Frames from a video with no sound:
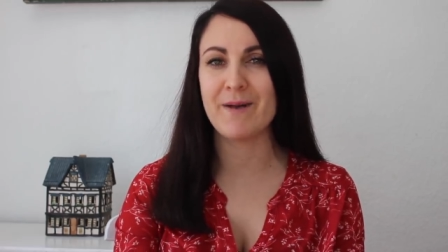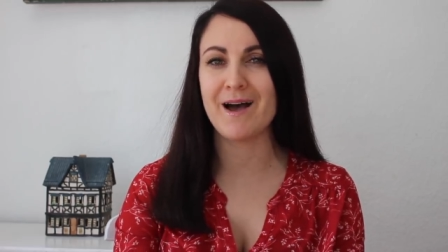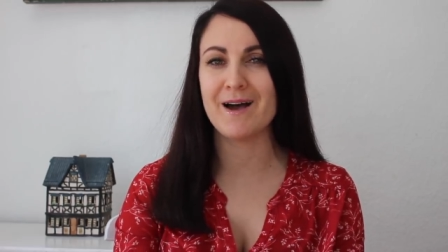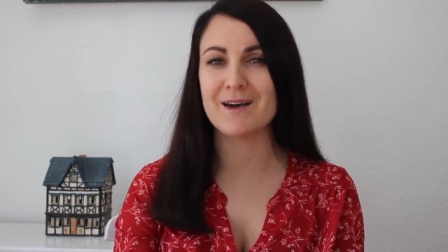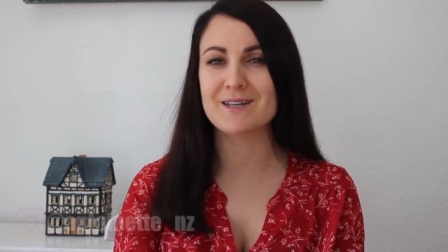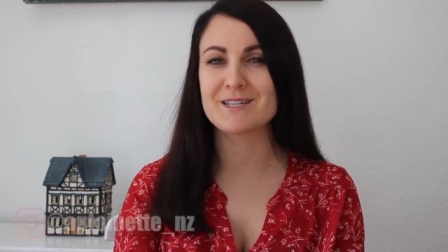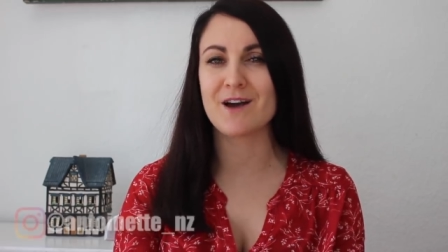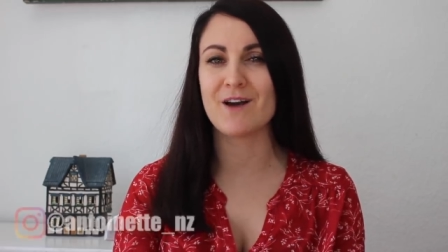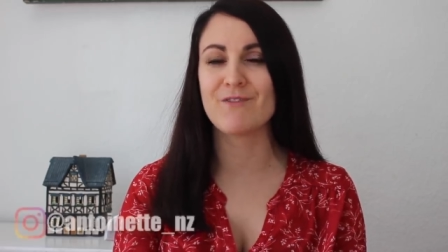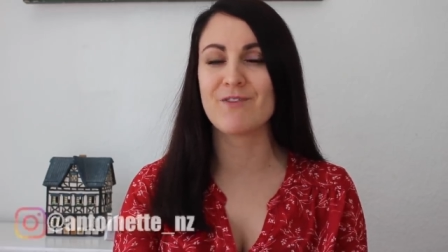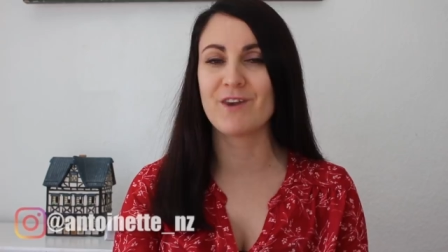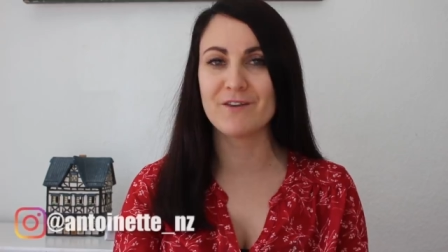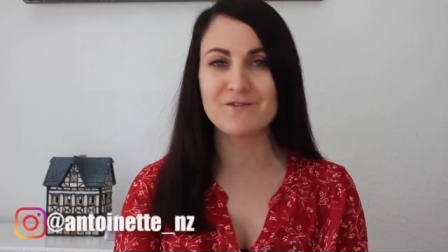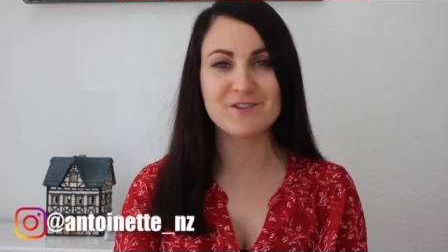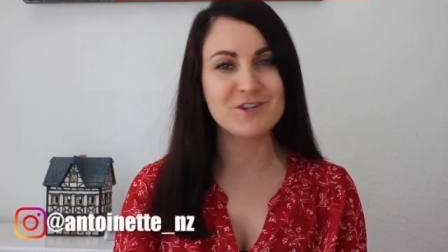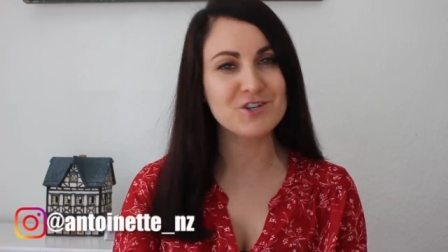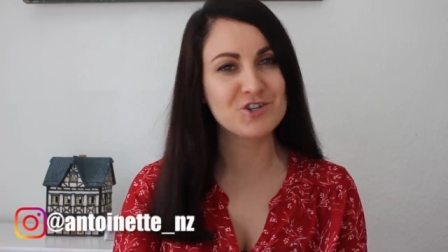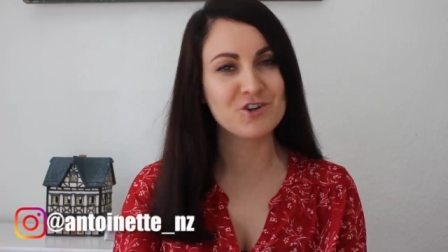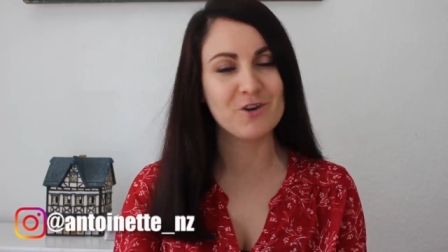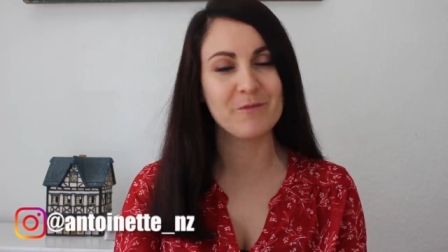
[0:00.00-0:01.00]
but I've
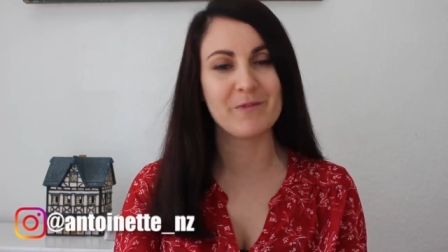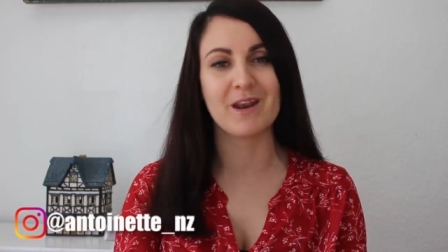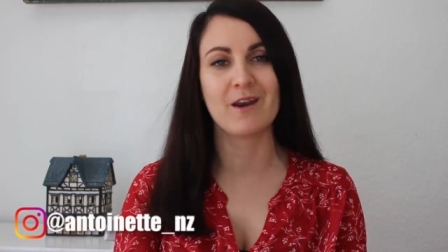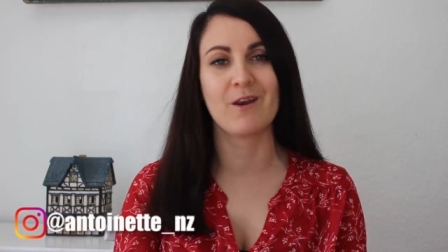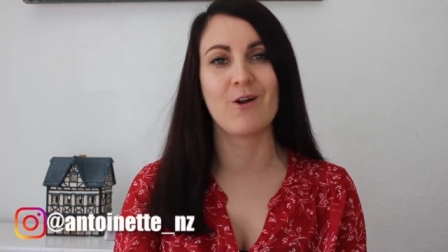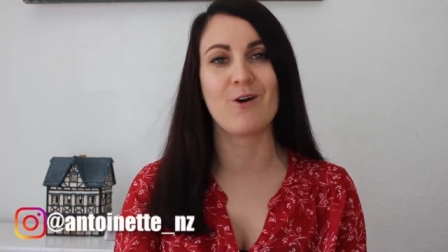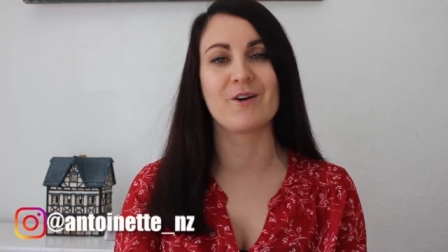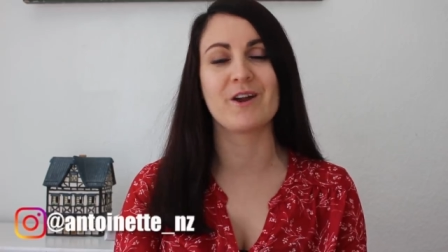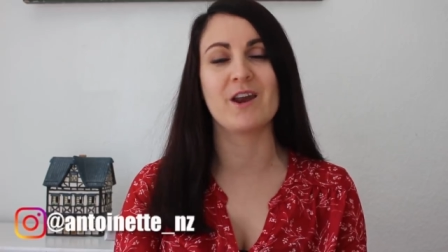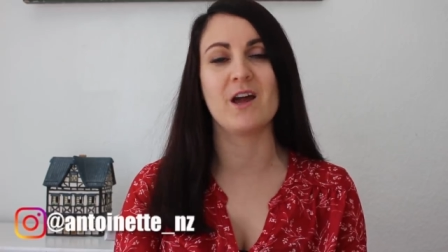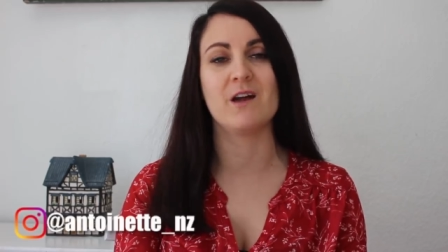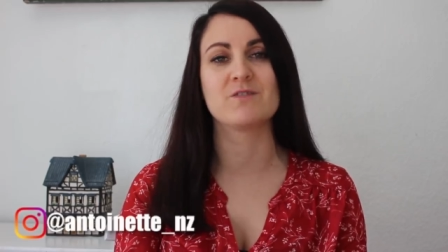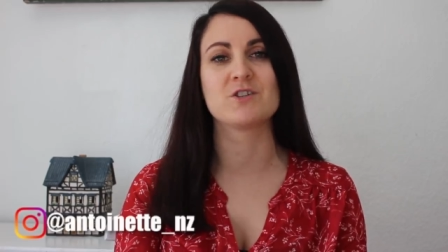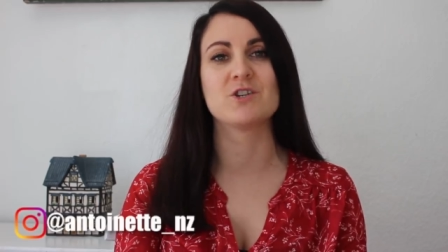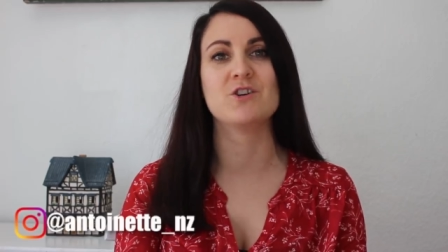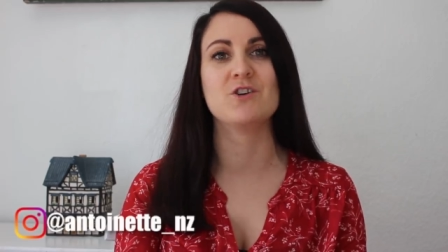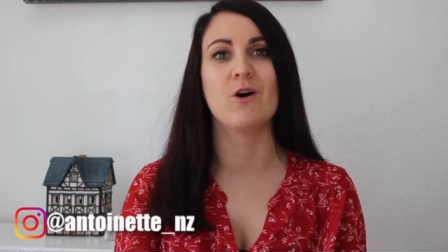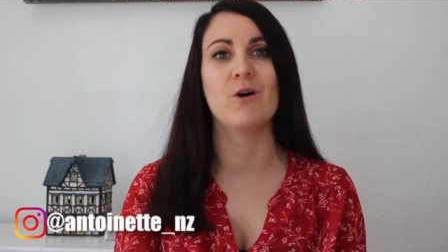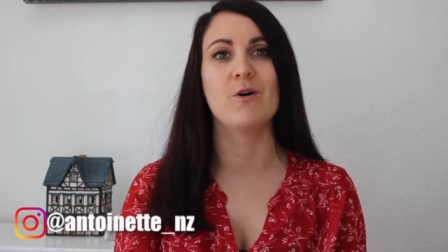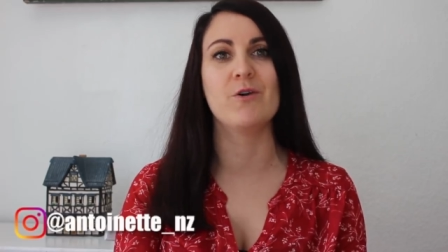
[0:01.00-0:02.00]
lived in Germany long enough
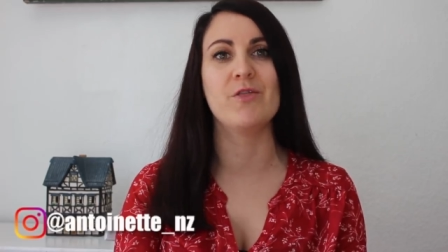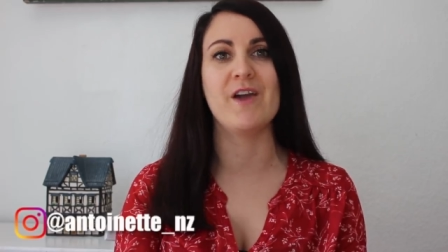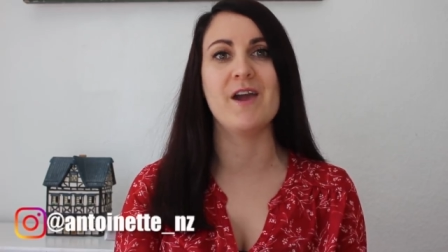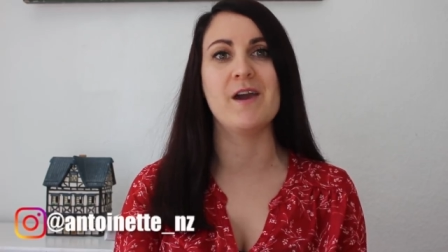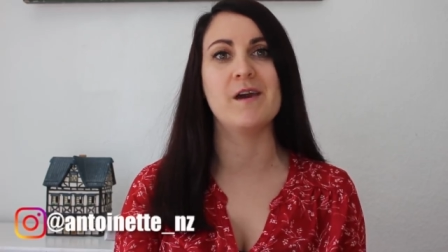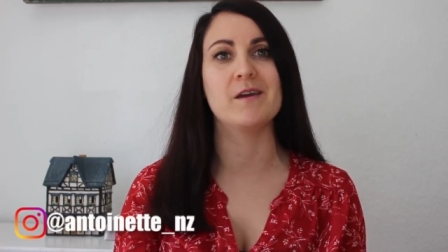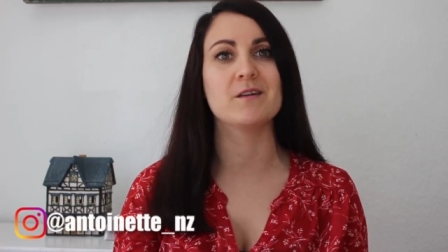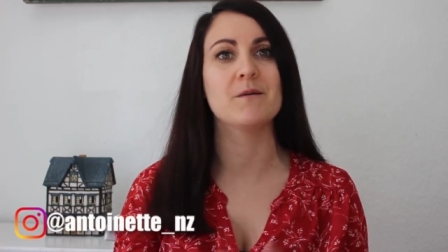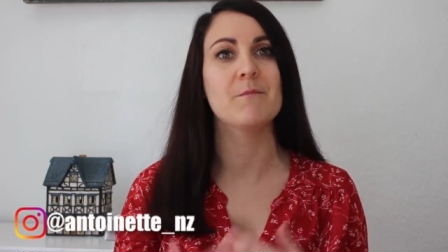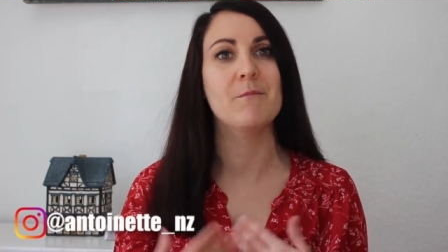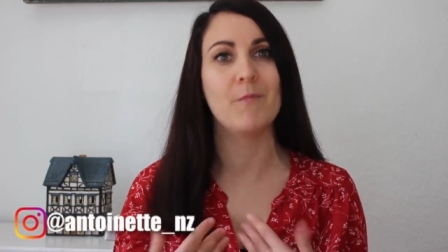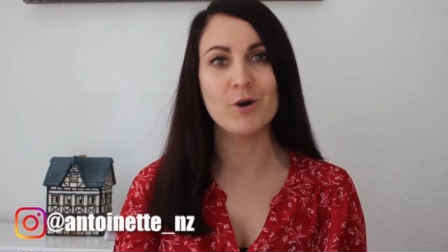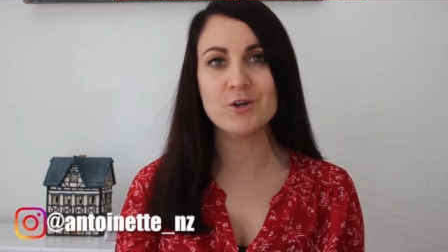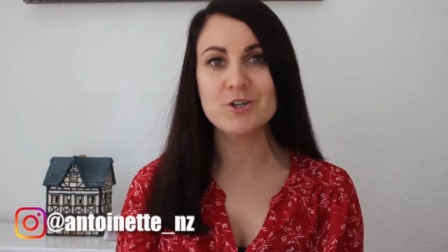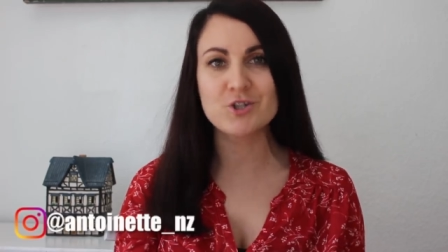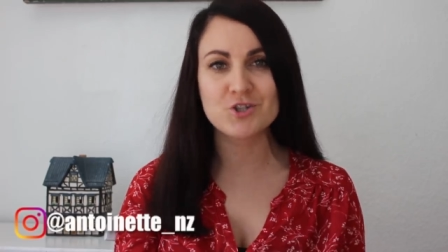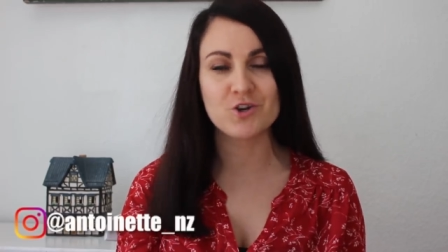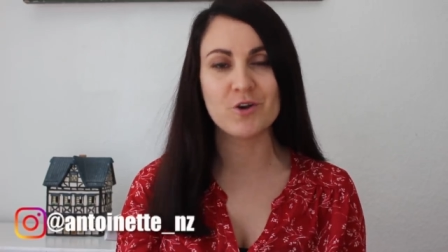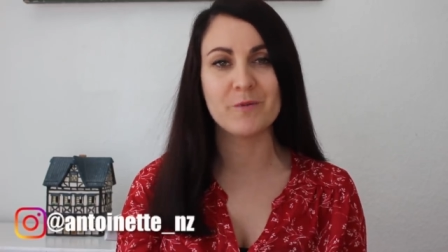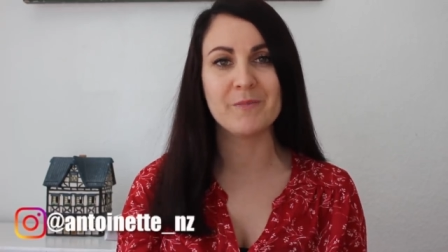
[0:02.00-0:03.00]
to know that
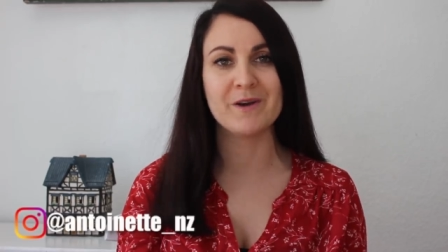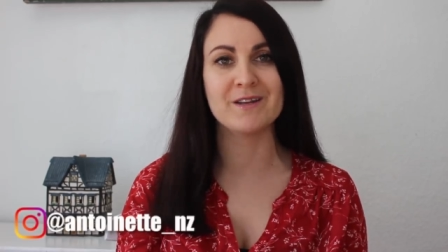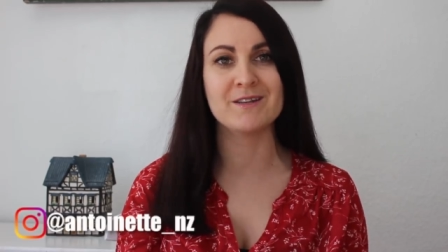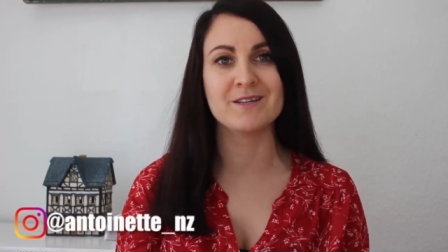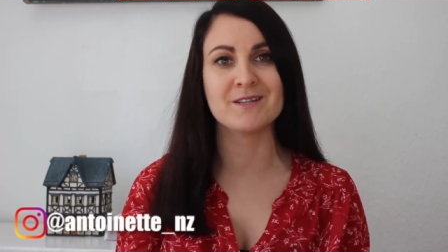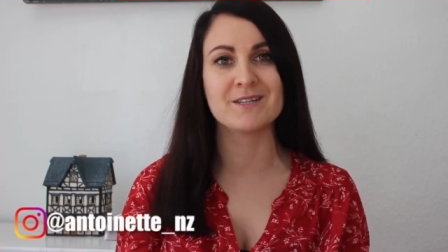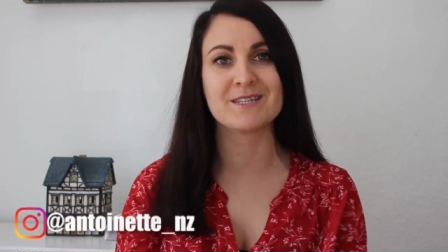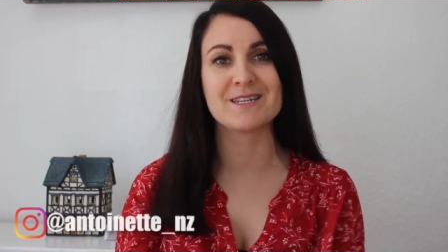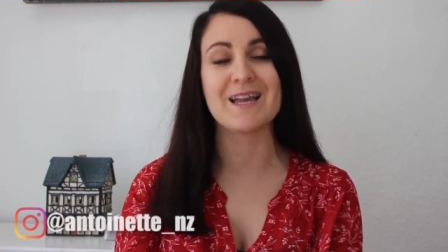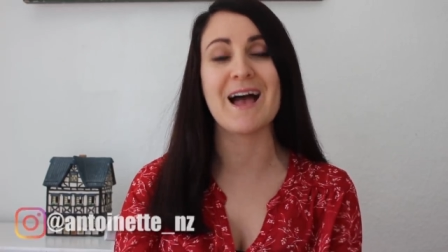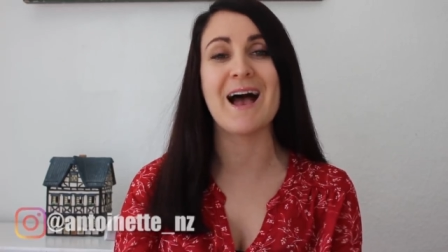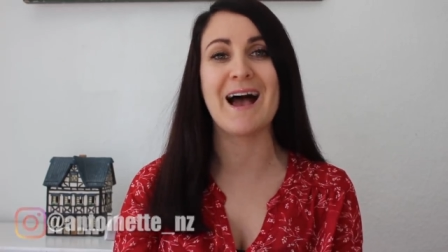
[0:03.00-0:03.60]
most Germans